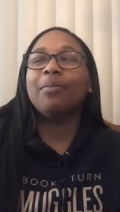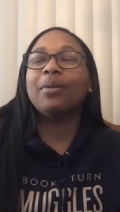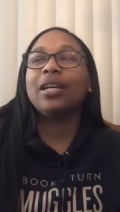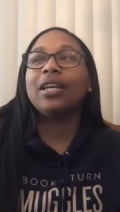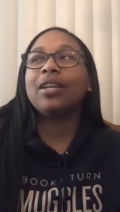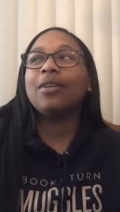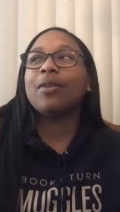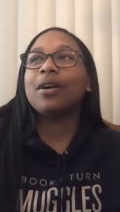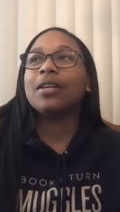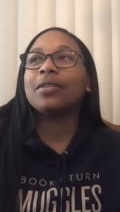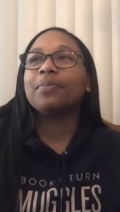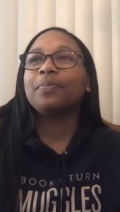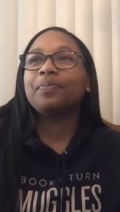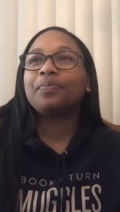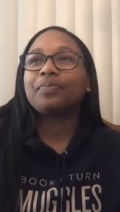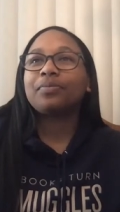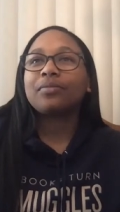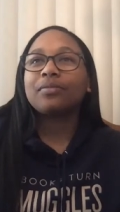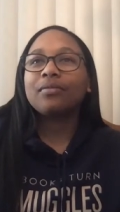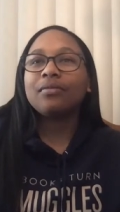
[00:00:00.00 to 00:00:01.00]
But anyways,
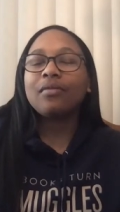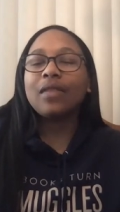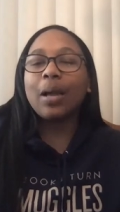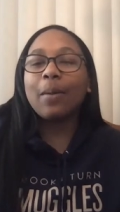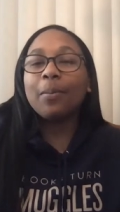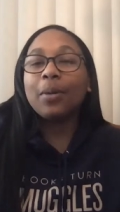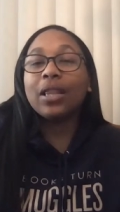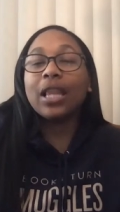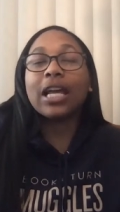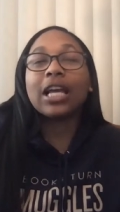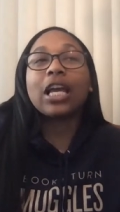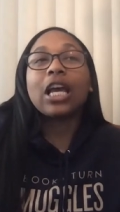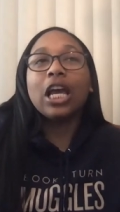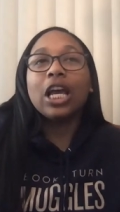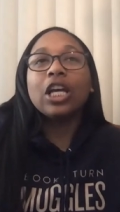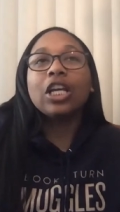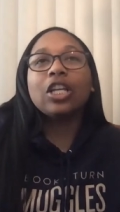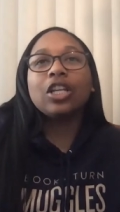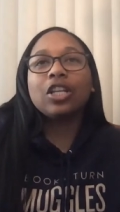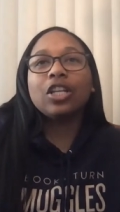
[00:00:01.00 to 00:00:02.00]
but like
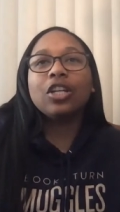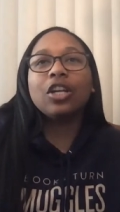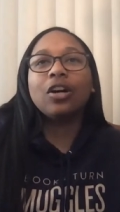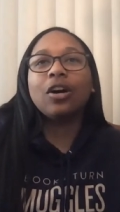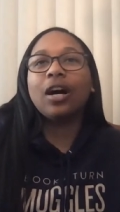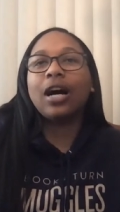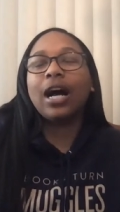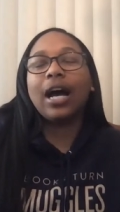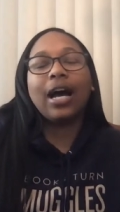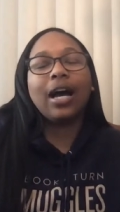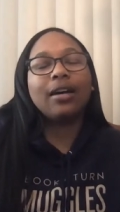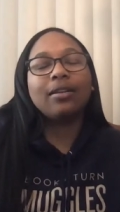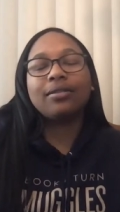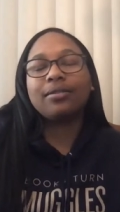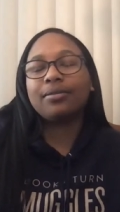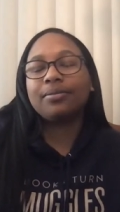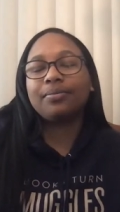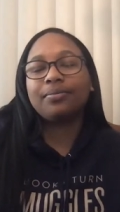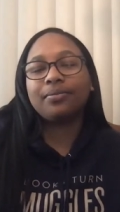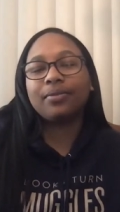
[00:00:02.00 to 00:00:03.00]
you know
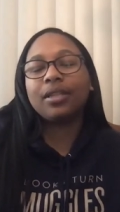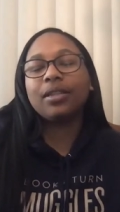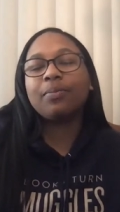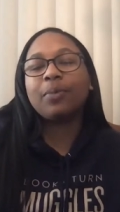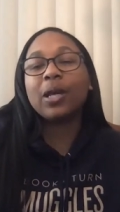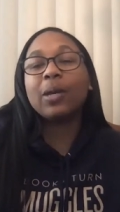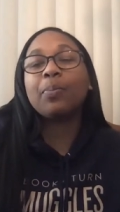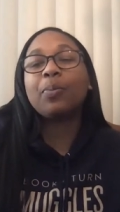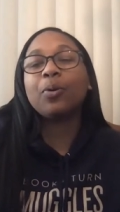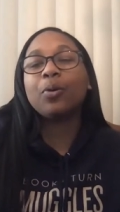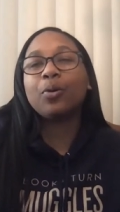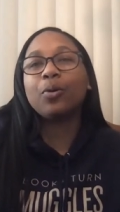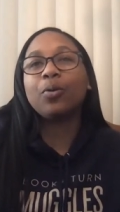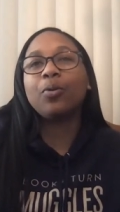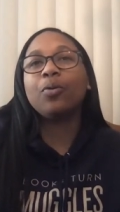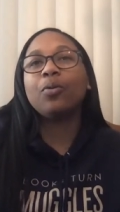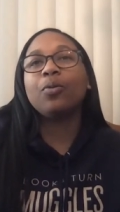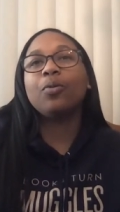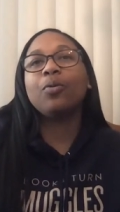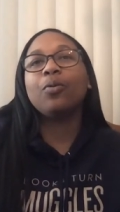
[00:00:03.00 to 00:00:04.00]
people
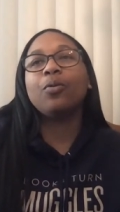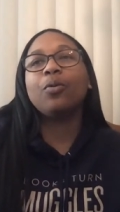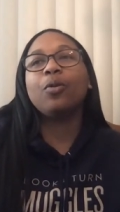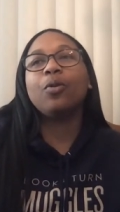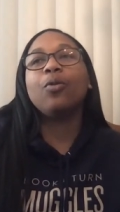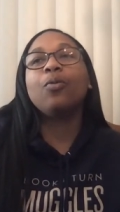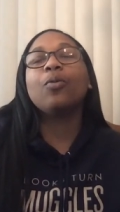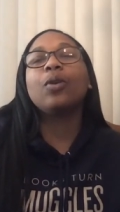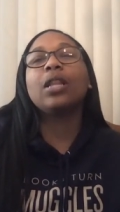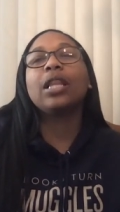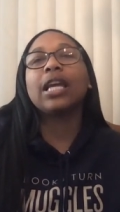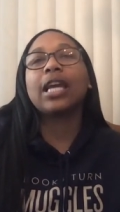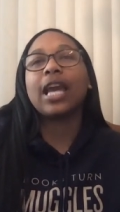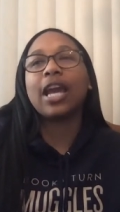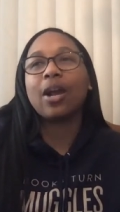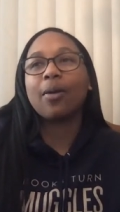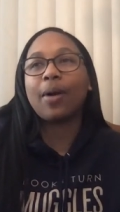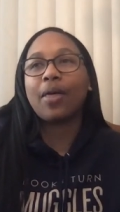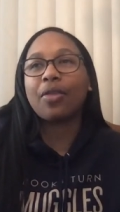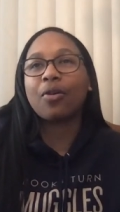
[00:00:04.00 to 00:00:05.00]
who who really
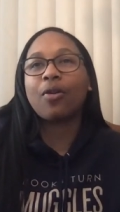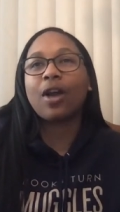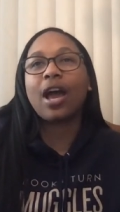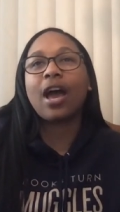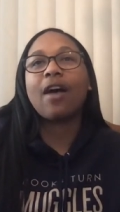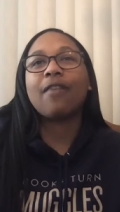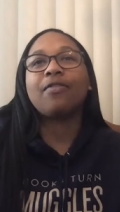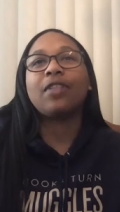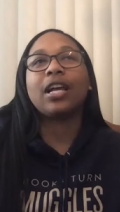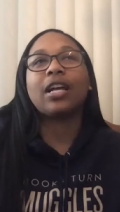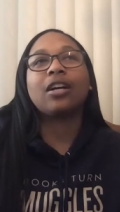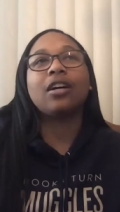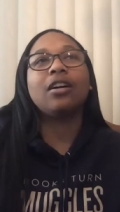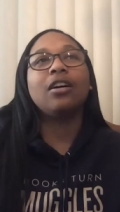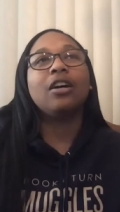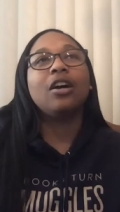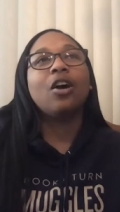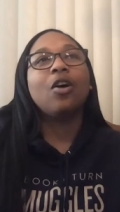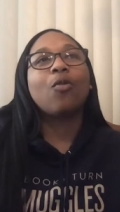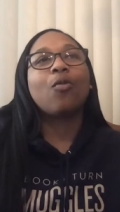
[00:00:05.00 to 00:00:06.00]
care about the craft like a uh,
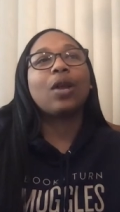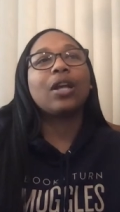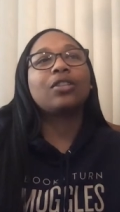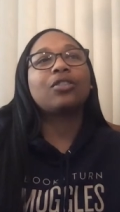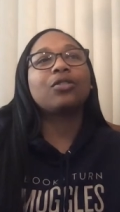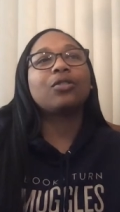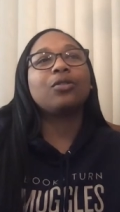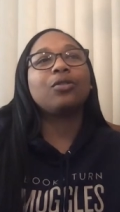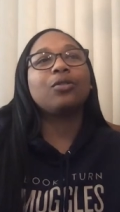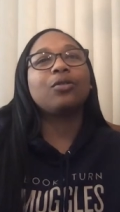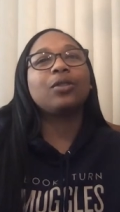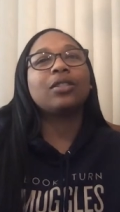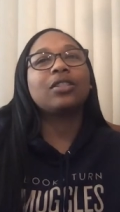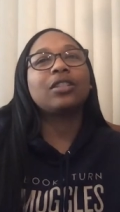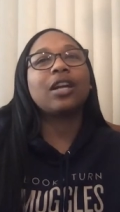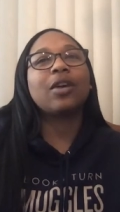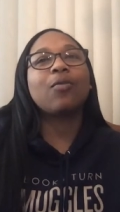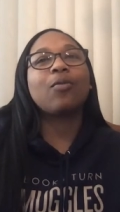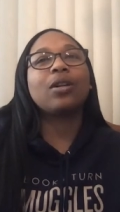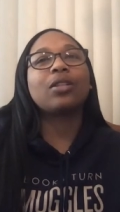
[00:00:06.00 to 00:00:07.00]
rachel what's her
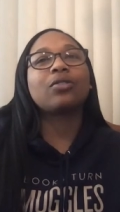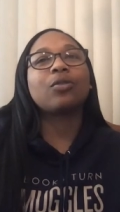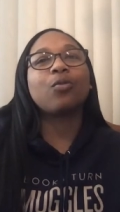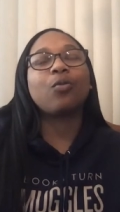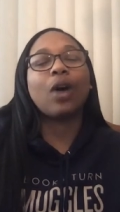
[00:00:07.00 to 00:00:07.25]
name rachel